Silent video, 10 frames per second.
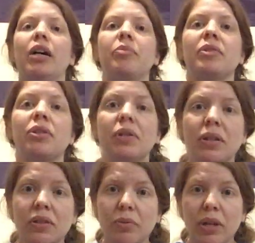So
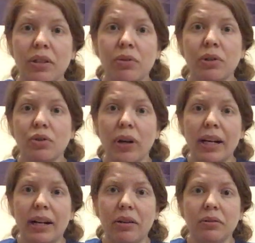here's a way that you can try
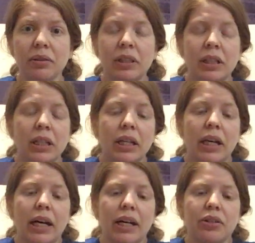it out.
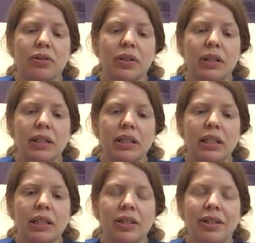You're going to
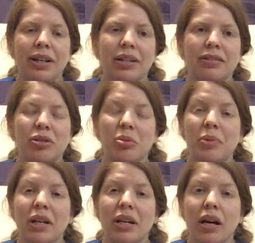need a little
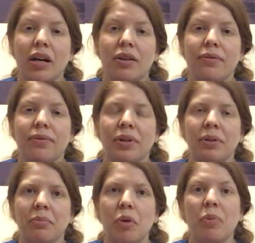bit of
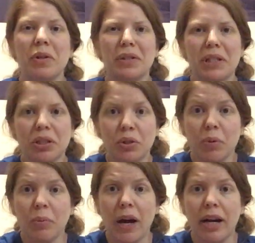mobility in your
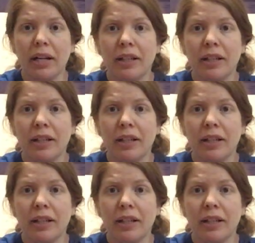back.